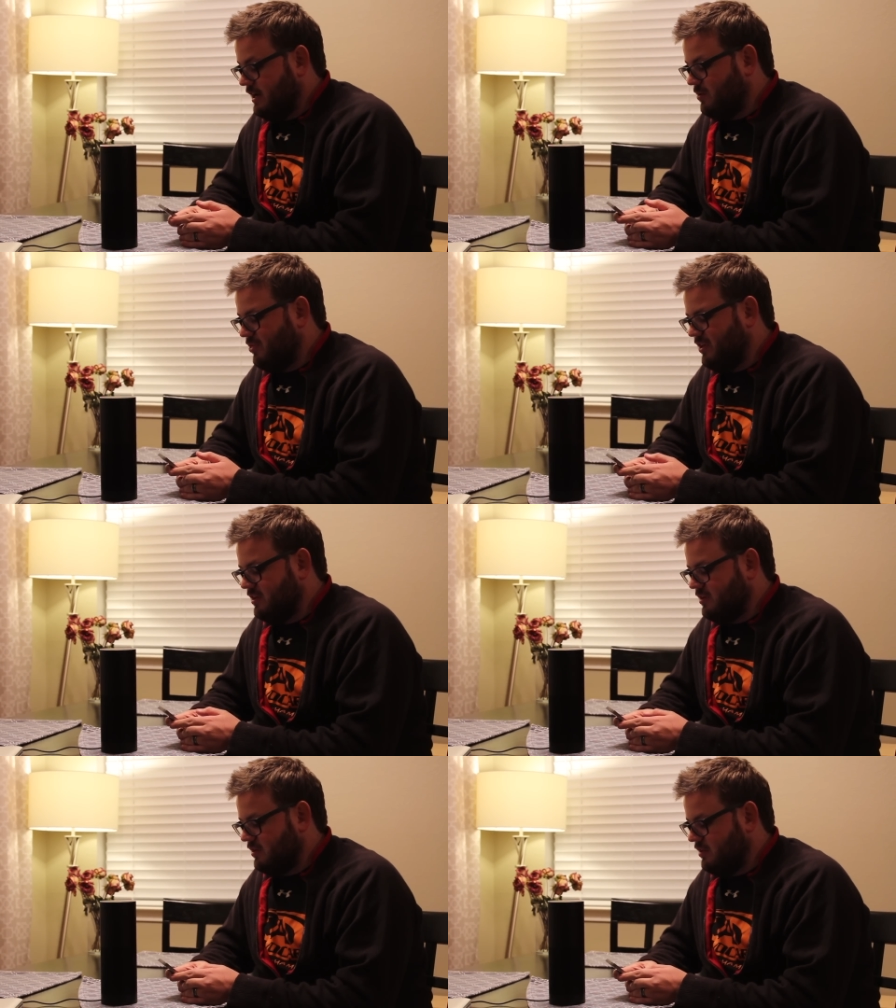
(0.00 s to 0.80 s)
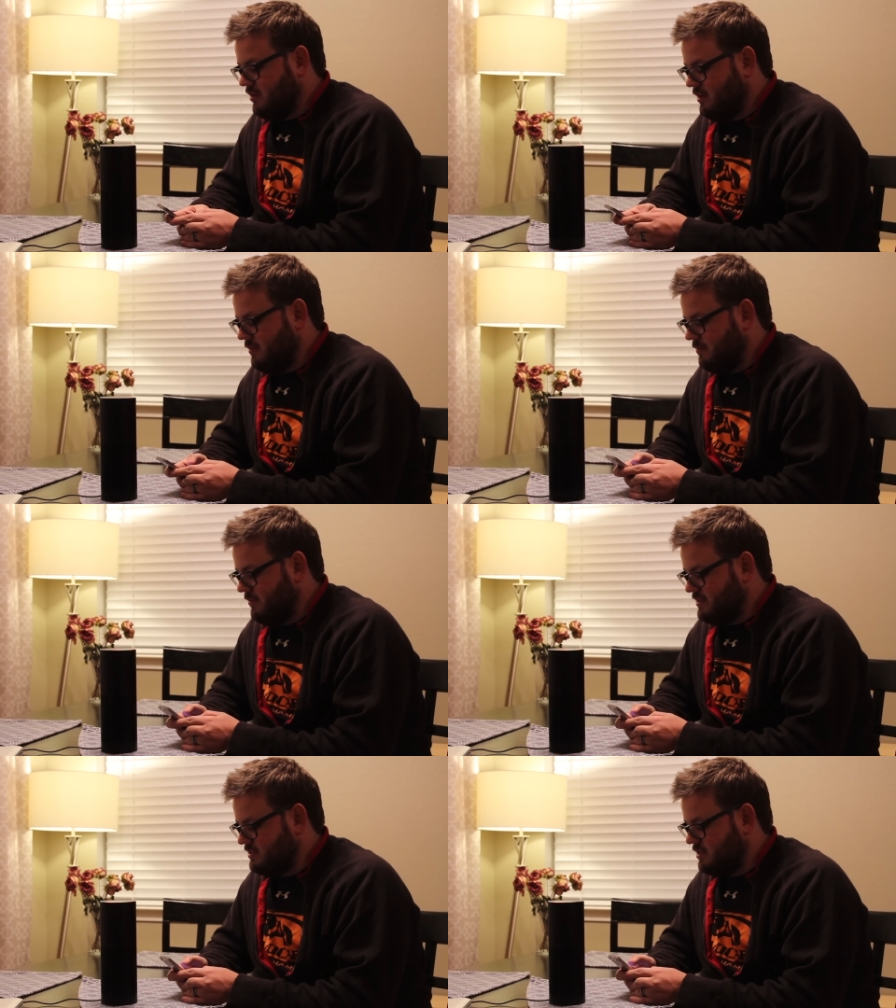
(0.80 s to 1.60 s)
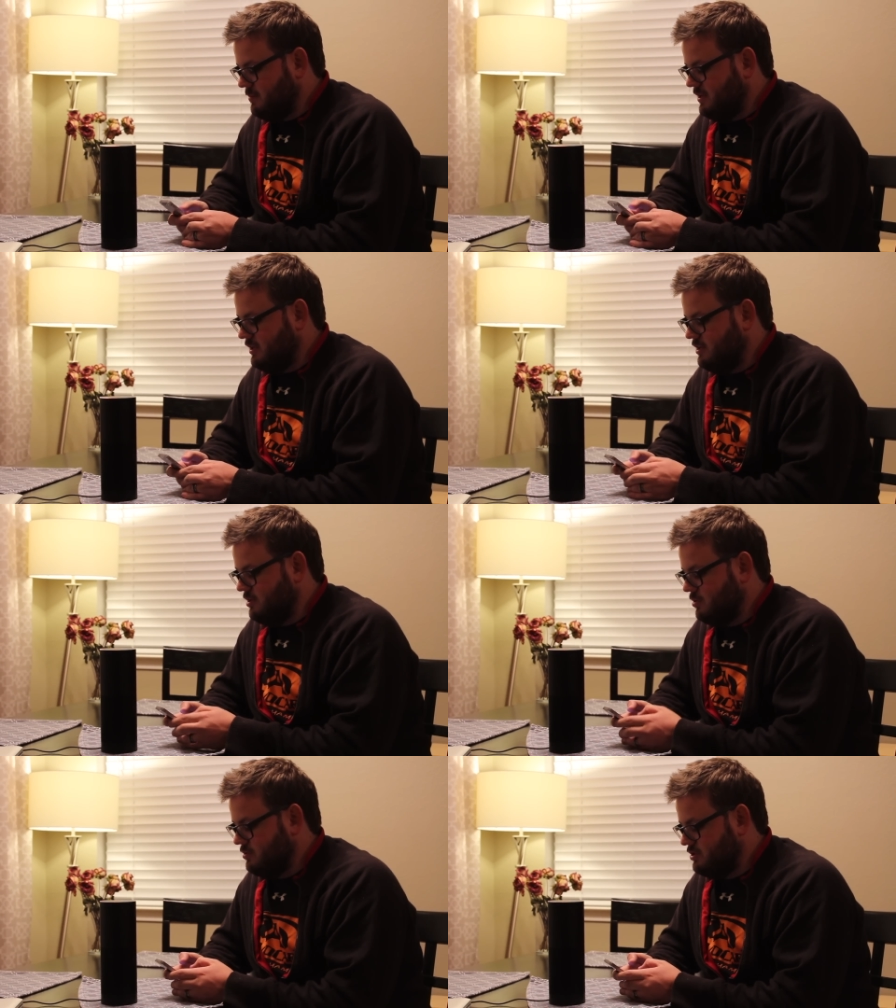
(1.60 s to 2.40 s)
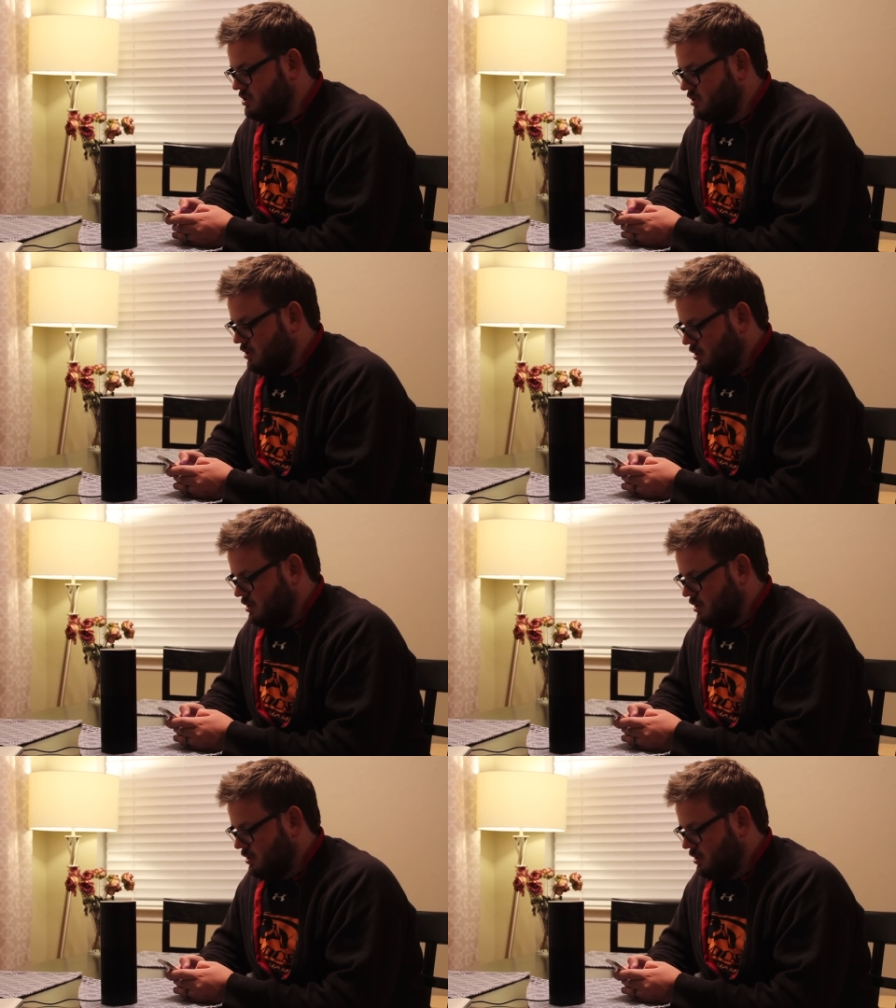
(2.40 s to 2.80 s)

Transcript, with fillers: I don't think um, this is going to be a huge